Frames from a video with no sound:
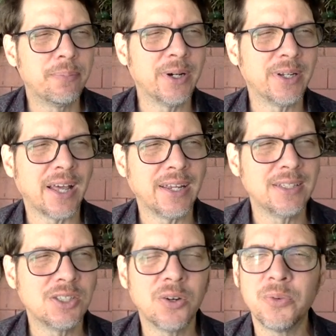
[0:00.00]
But I
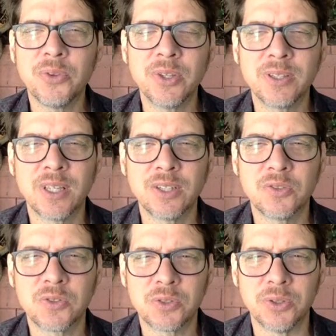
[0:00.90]
don't think
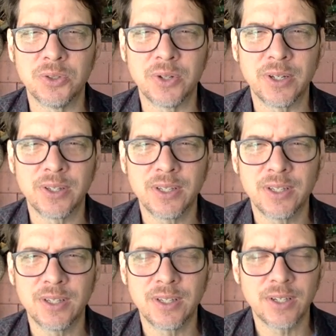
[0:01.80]
that's true. I
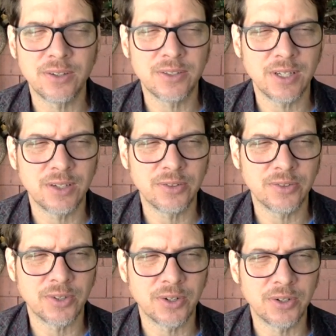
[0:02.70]
think
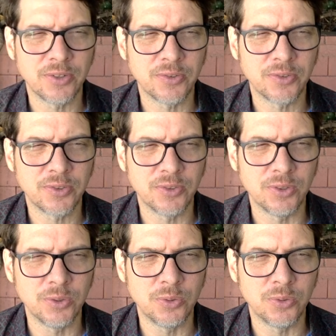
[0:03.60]
entertainers and artists
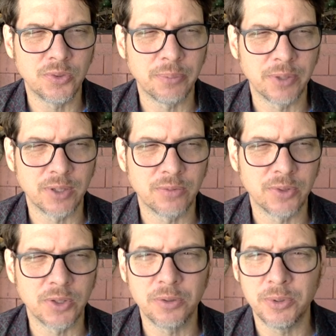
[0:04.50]
do something for
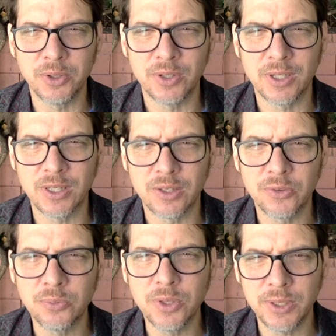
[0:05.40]
the community
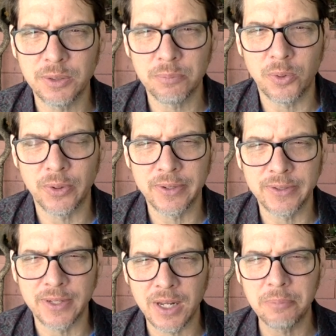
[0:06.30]
that's really
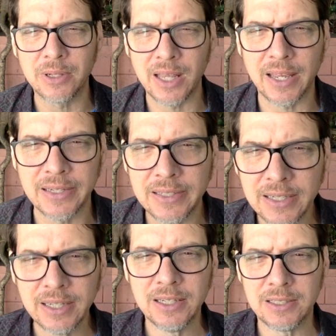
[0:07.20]
important, and I'm glad
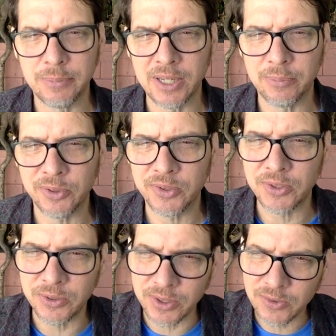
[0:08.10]
to be able to
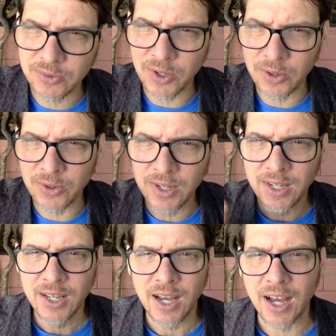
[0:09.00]
do it. So
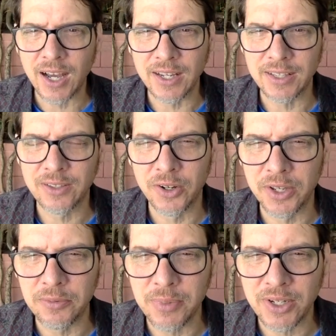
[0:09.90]
I thought
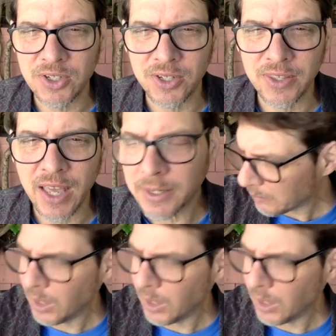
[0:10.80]
I'd mention that.